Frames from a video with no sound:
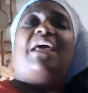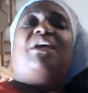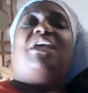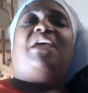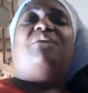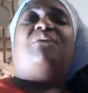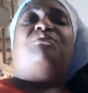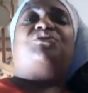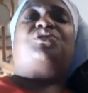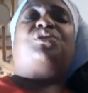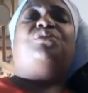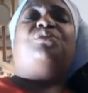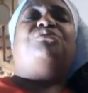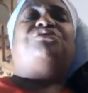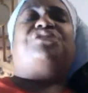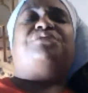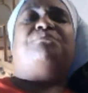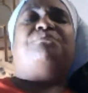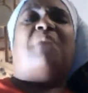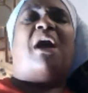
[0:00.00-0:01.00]
it was too
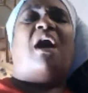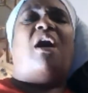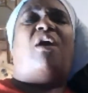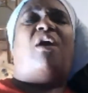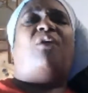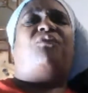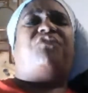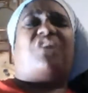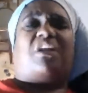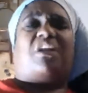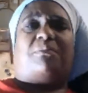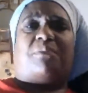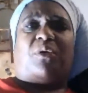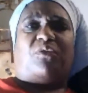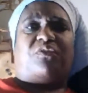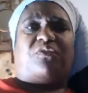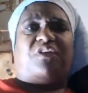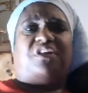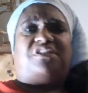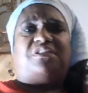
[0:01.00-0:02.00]
small for the
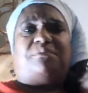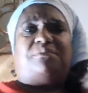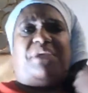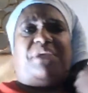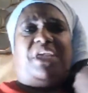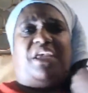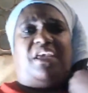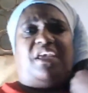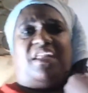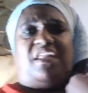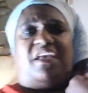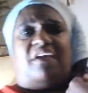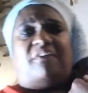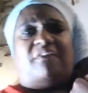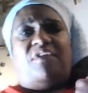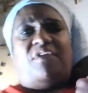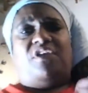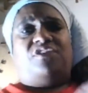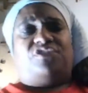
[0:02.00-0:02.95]
both of us to be in here.